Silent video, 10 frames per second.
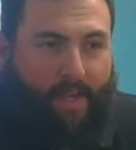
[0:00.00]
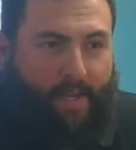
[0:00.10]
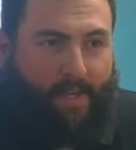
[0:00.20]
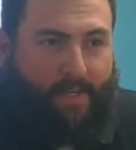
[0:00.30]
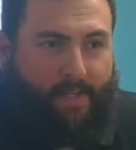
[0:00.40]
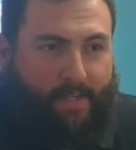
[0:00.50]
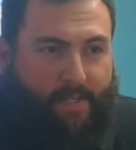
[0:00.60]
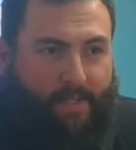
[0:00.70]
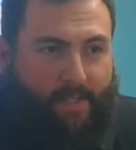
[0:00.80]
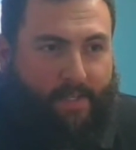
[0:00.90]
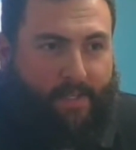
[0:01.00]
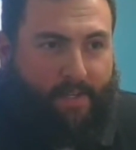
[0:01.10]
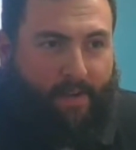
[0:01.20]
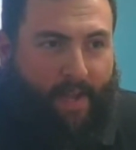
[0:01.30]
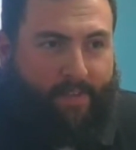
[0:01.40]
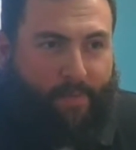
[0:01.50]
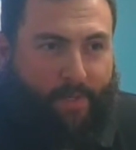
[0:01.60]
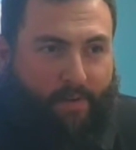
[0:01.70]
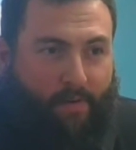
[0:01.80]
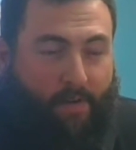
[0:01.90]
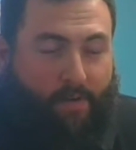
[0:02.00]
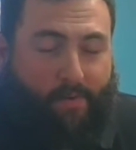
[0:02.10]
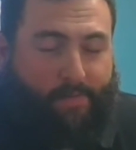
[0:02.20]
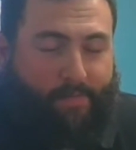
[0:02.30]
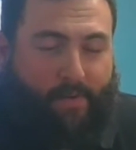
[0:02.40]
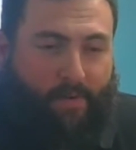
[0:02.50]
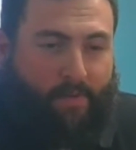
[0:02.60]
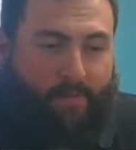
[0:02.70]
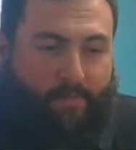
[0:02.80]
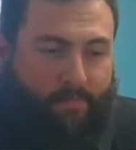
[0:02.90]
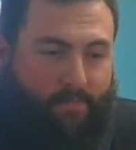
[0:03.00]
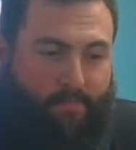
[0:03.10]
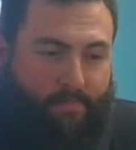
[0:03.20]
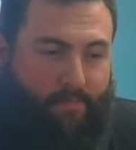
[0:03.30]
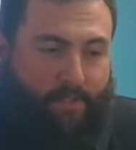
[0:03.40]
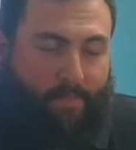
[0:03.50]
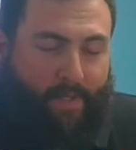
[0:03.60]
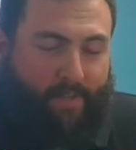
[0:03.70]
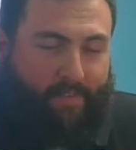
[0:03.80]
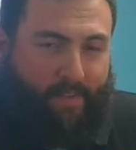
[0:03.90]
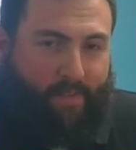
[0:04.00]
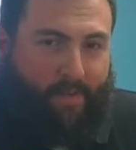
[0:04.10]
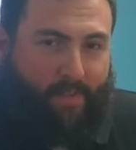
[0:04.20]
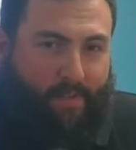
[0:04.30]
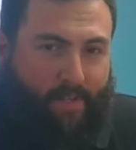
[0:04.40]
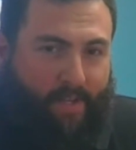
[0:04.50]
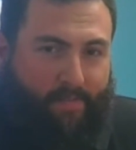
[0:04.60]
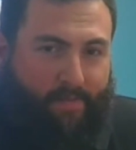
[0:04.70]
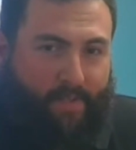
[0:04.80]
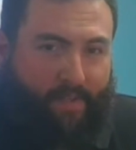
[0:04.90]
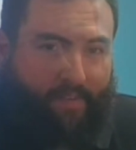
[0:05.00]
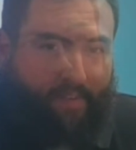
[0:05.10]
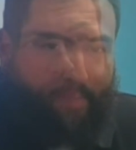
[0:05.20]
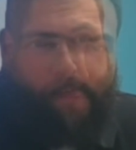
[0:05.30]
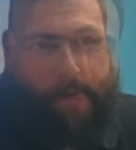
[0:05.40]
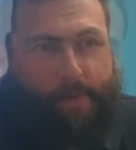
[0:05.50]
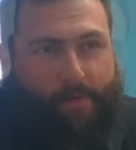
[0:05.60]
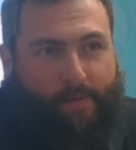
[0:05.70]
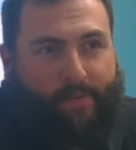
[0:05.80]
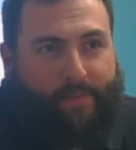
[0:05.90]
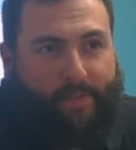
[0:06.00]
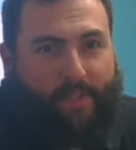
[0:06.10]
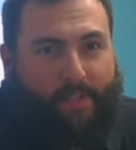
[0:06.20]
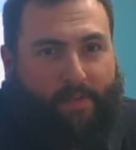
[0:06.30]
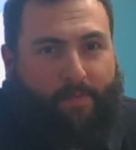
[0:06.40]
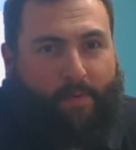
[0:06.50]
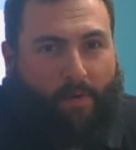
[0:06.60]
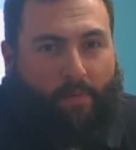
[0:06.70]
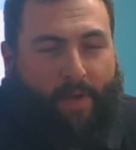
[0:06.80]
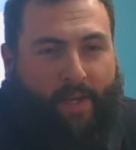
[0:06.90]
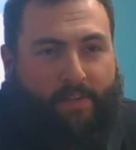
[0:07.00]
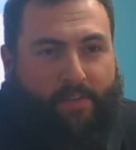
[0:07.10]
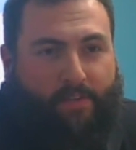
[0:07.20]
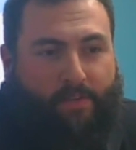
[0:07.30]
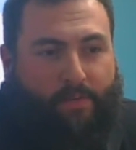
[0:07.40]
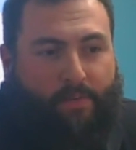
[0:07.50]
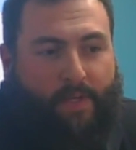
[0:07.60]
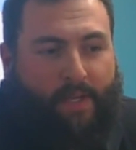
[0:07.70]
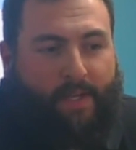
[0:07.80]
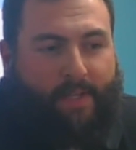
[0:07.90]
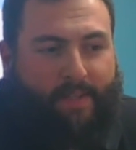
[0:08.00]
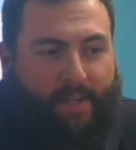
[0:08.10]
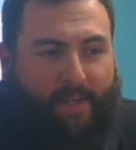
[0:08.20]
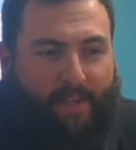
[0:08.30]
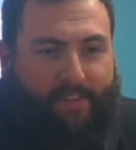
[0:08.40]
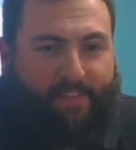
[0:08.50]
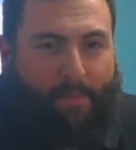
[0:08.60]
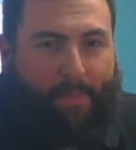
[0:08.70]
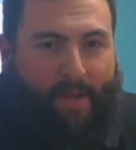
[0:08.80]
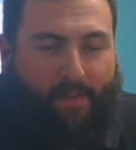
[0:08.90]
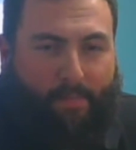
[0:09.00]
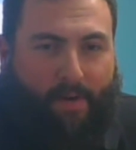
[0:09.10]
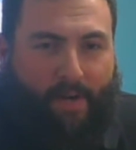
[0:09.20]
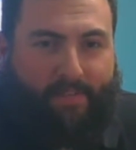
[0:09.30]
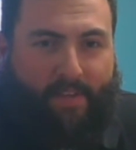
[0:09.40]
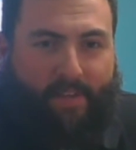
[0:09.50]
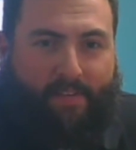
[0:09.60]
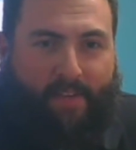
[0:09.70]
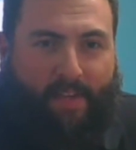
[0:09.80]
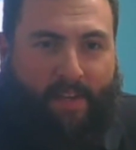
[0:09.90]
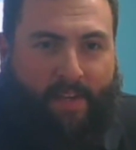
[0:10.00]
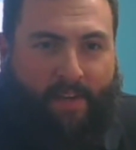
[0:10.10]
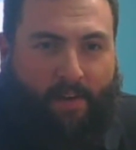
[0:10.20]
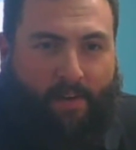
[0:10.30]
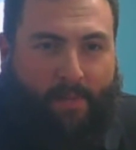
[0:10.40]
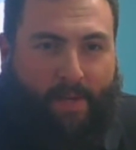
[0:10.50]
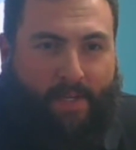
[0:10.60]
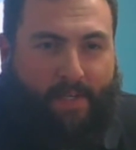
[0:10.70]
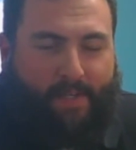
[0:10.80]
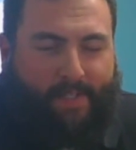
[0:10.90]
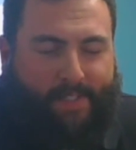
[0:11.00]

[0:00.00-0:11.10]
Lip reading: as we grow, we've grown tremendously throughout the last few years. So we're really looking for a way to take a step out of the process and automate it.